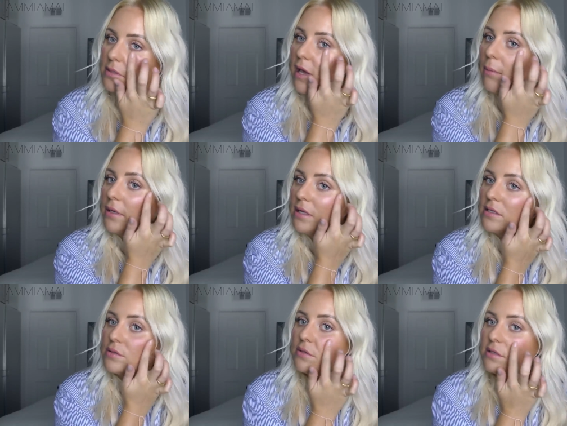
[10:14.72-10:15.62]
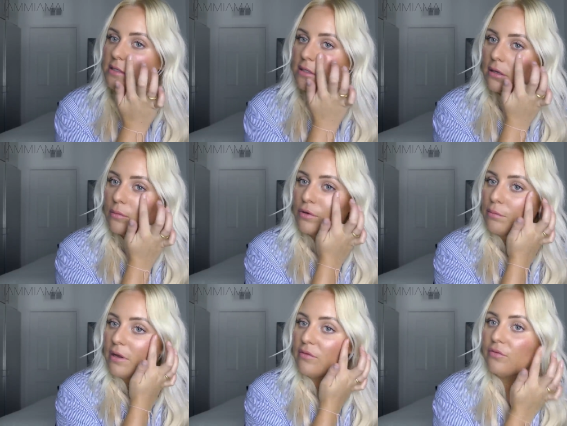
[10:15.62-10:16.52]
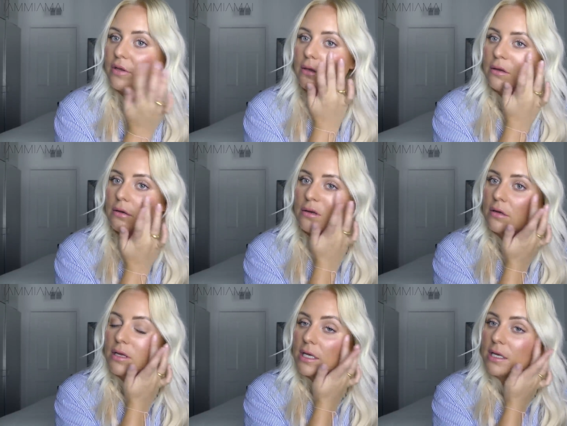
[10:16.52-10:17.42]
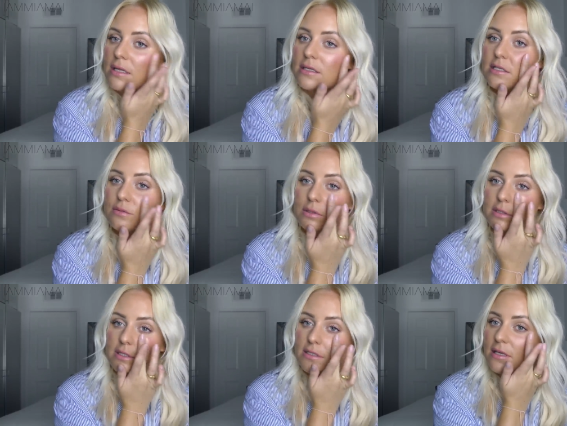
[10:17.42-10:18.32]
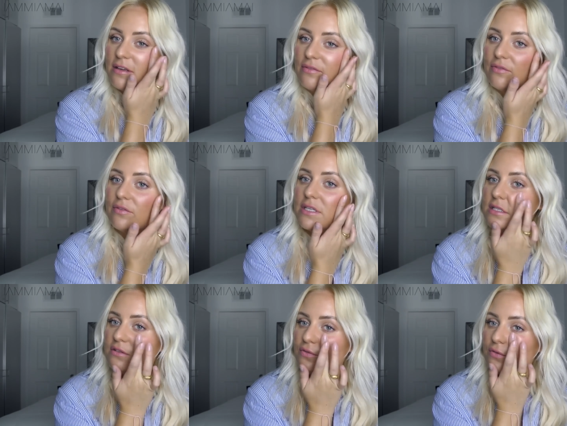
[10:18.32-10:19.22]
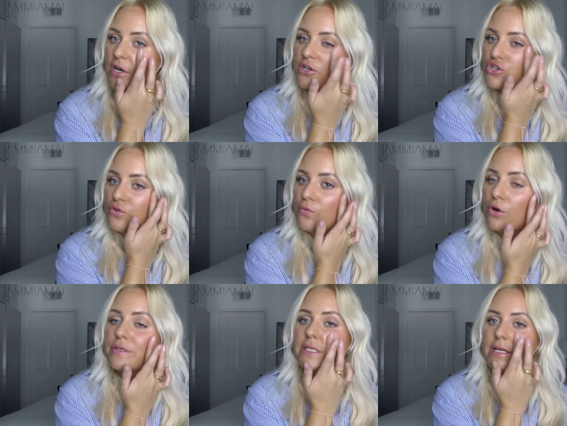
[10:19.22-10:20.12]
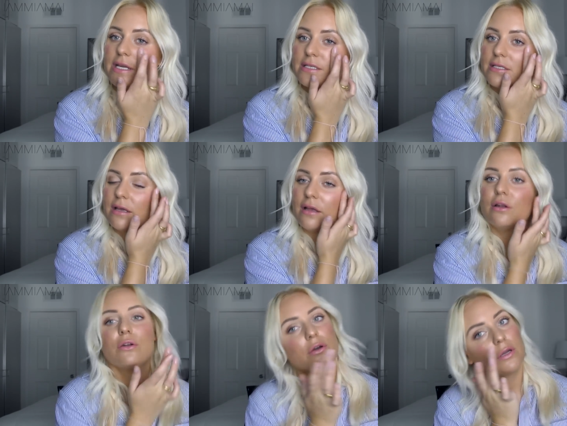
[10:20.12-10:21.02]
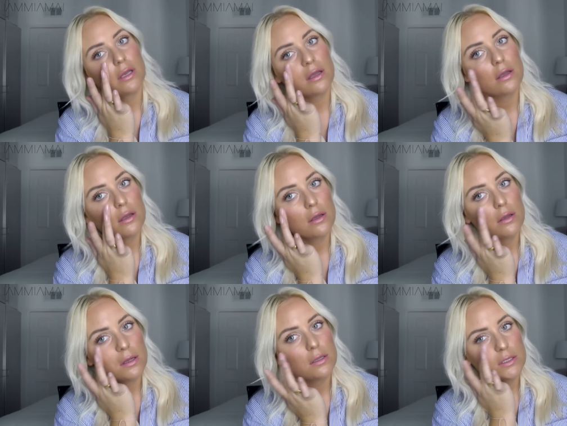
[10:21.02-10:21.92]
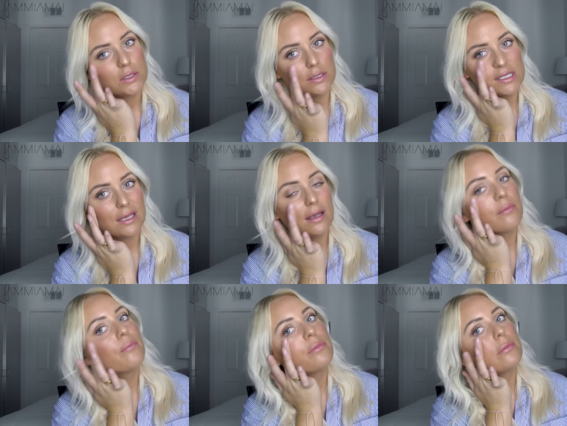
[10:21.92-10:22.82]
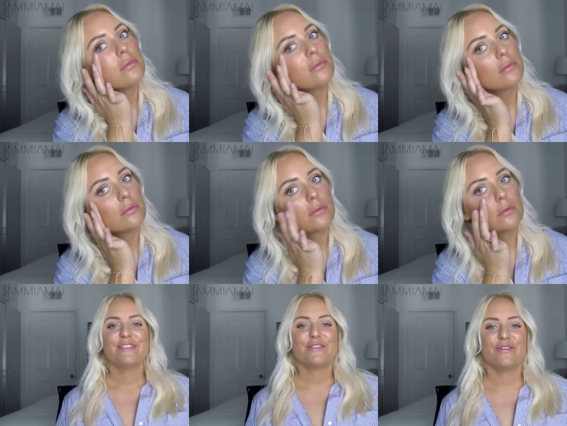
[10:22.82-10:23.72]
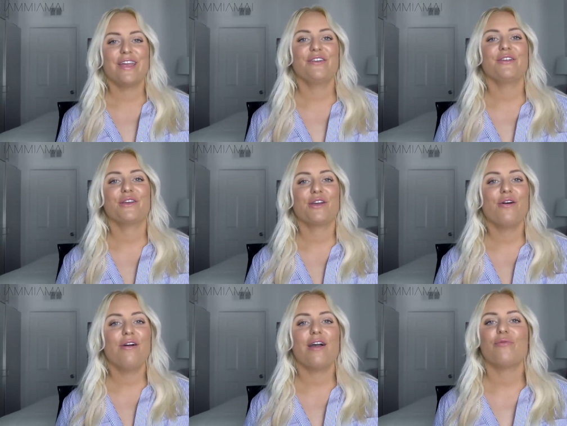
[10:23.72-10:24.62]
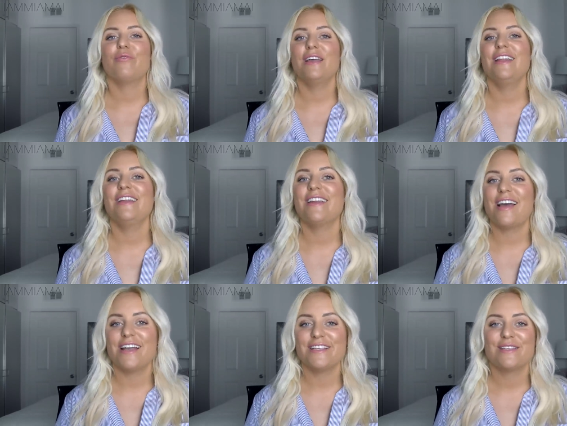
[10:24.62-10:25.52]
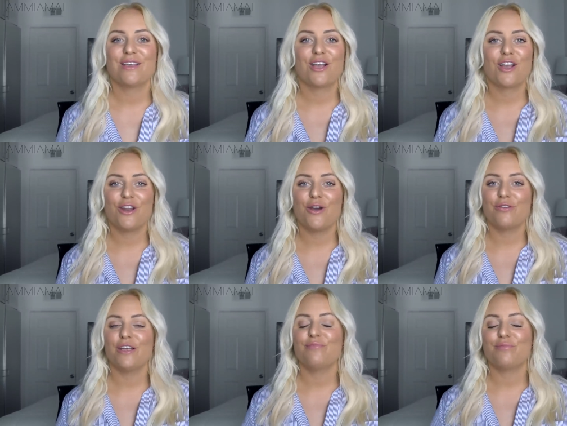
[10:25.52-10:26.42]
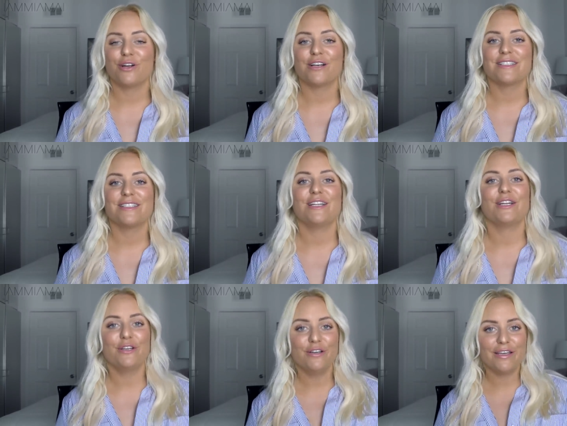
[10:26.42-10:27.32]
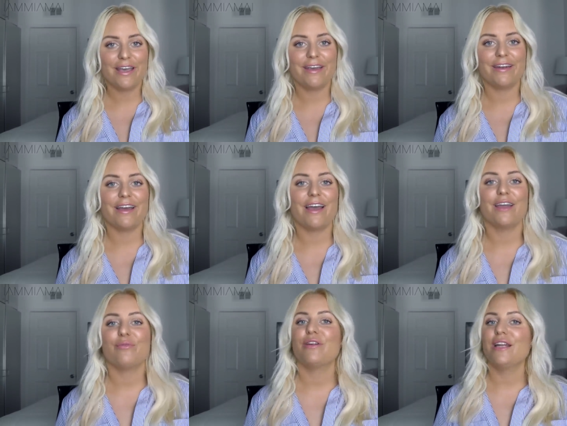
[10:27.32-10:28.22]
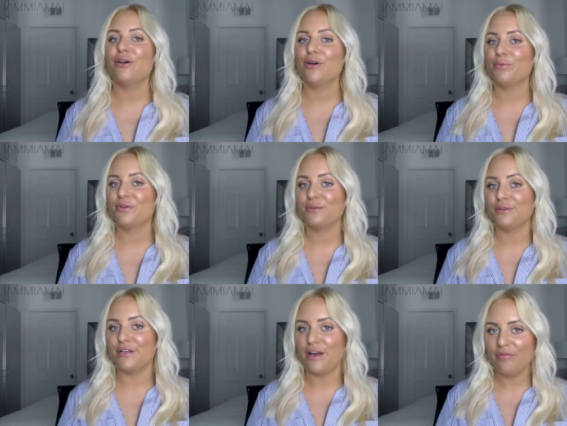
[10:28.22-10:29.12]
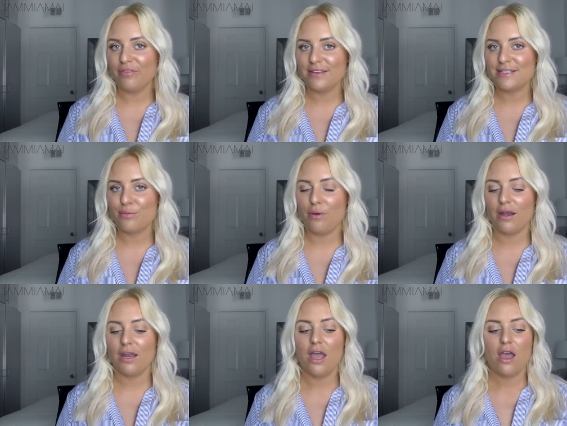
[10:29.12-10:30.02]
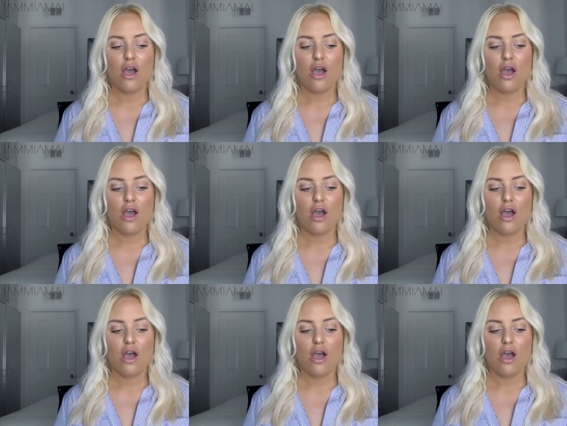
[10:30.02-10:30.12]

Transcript: dab it into the skin with my finger. This will just give this fresh rosiness look to your skin. So there you go, a really nice glowy bronzy look and I really hope you loved this one.